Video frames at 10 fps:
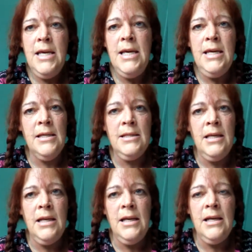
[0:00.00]
is
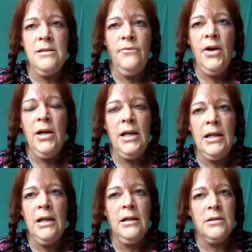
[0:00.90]
that it has very
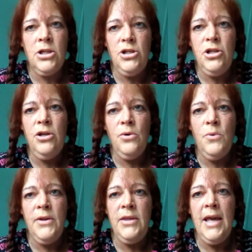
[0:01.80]
little to do
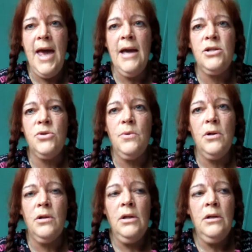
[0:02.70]
with the
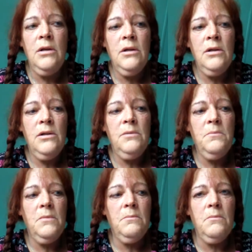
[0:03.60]
actual
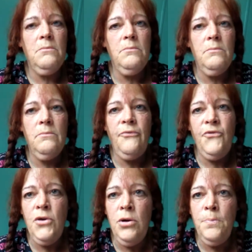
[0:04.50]

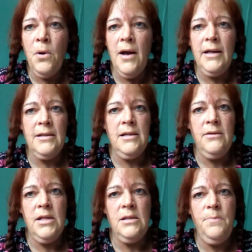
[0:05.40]
food product at
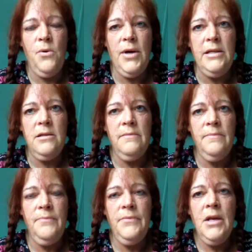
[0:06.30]
this point.
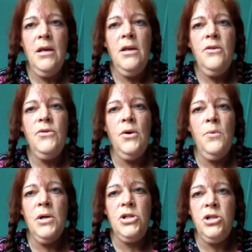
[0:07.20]
That
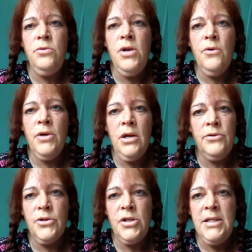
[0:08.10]
what you don't
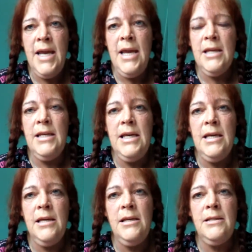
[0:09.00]
understand
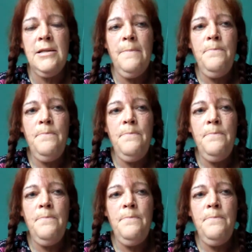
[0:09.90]
is